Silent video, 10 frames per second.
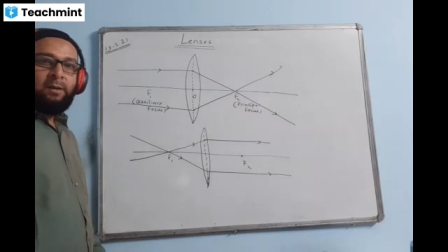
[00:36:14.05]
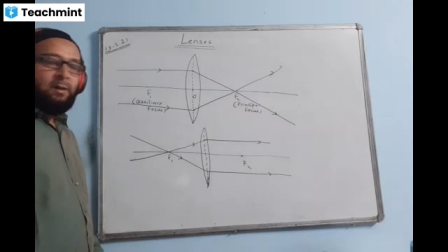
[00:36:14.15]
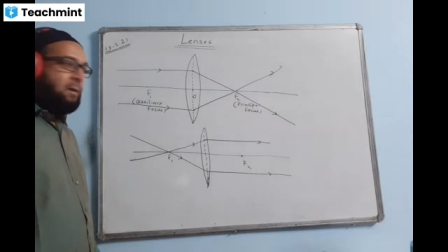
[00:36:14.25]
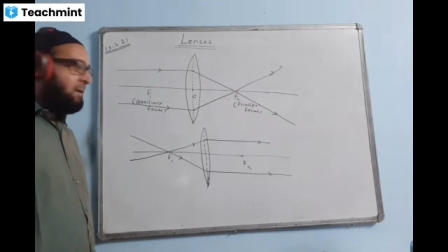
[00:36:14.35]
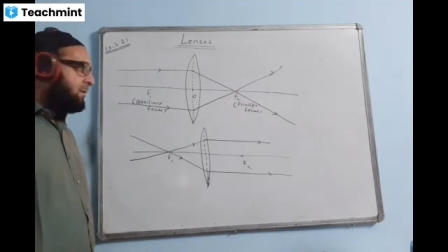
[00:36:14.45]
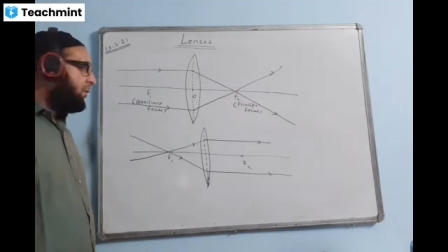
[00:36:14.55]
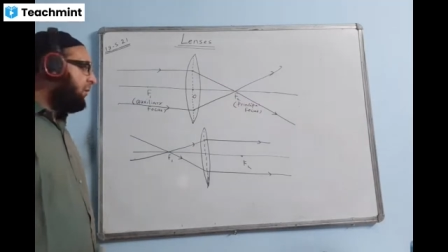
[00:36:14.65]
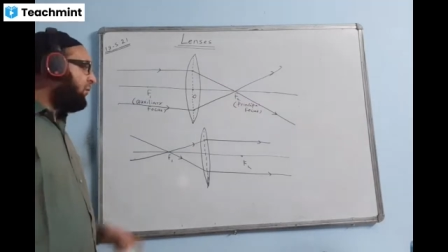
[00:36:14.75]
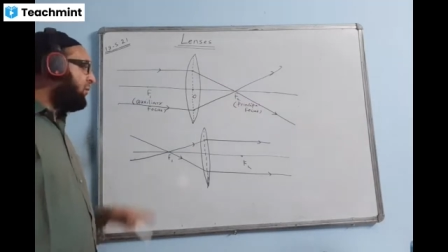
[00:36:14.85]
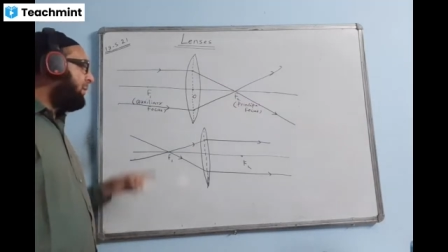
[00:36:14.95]
remember the
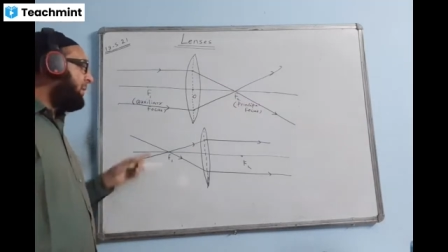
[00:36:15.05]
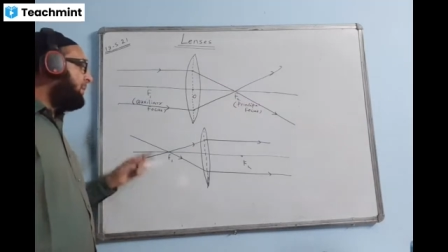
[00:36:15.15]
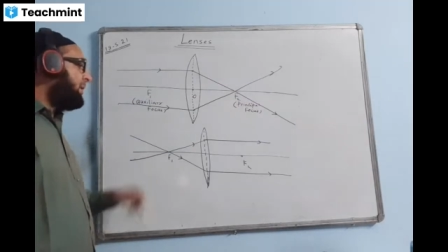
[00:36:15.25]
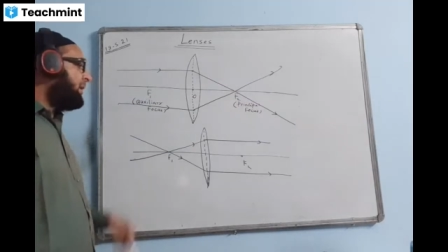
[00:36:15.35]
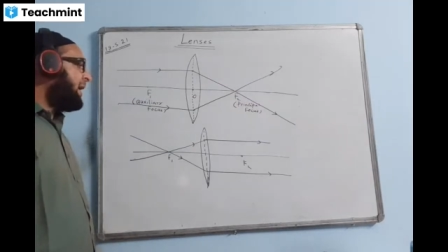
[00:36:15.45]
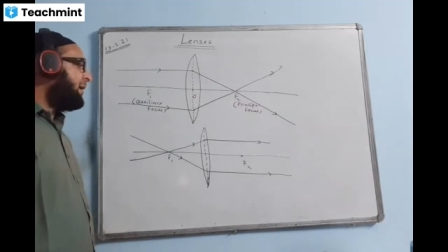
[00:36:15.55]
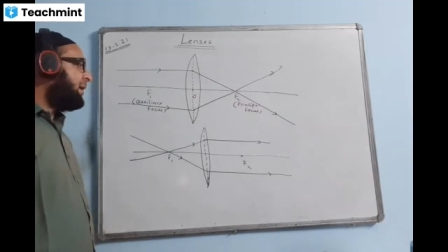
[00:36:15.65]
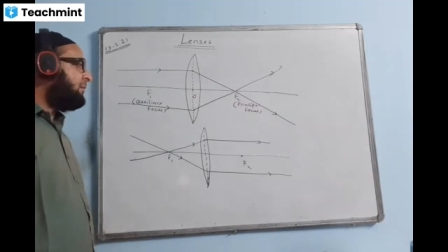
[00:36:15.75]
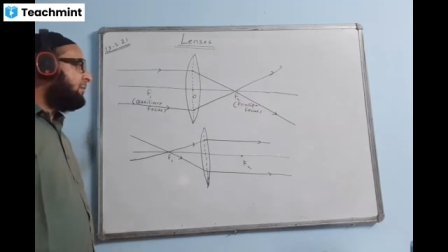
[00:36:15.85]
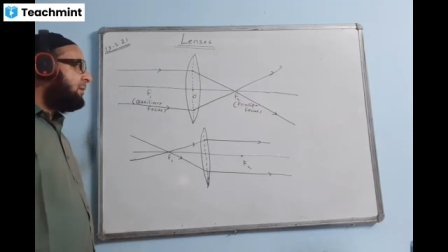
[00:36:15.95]
diagram, it
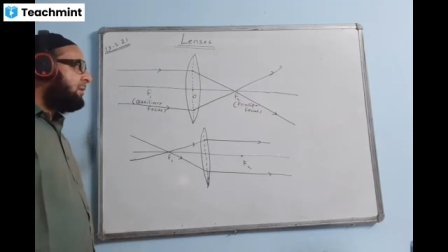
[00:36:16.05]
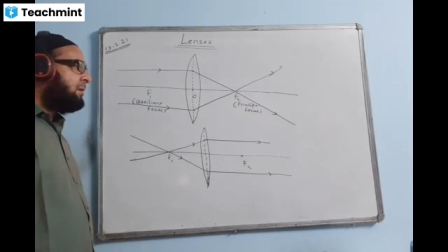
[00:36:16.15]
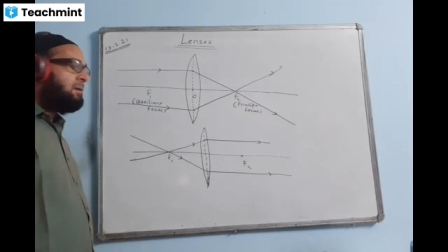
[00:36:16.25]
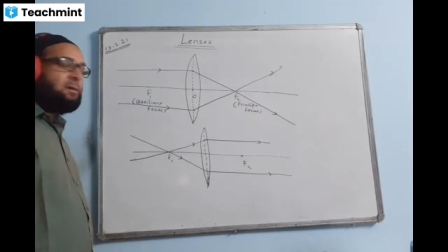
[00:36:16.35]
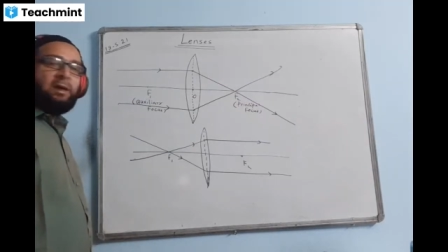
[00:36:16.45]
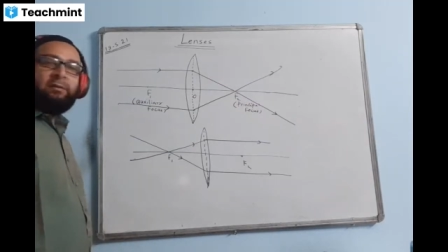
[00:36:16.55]
will be fine.